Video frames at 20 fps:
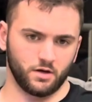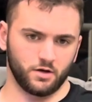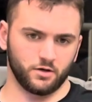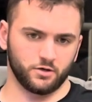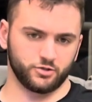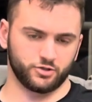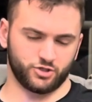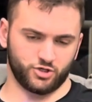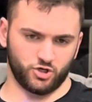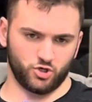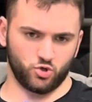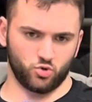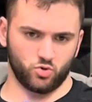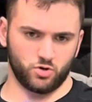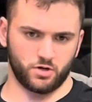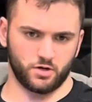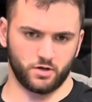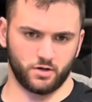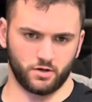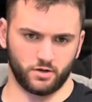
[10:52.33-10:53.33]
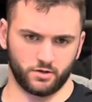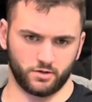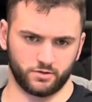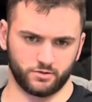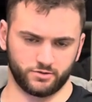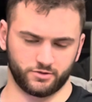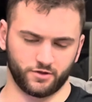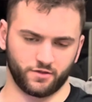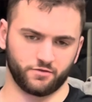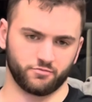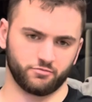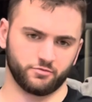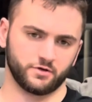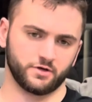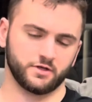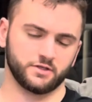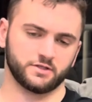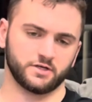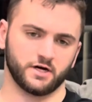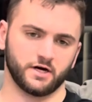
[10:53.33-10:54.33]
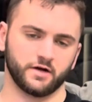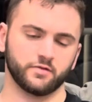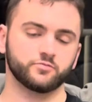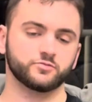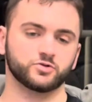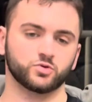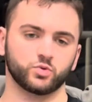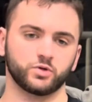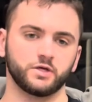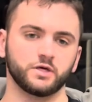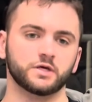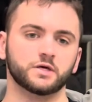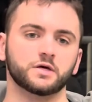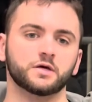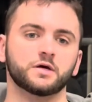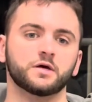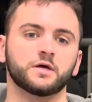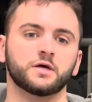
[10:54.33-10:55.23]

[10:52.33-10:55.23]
2 to 3 times a week